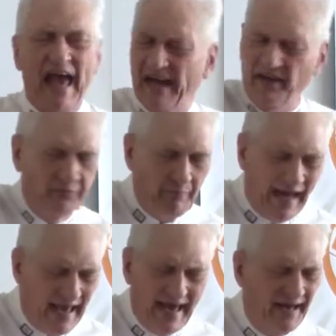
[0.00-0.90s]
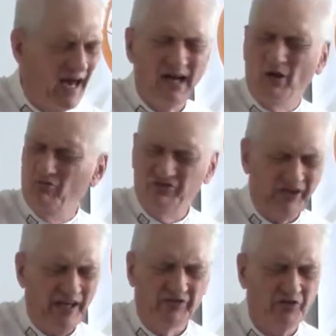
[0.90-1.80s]
And it's bad. I don't
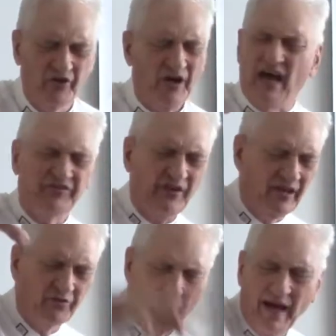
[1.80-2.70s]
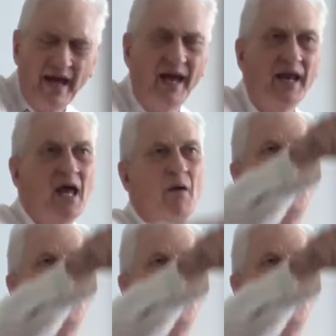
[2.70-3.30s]
say it's good. I say it's bad.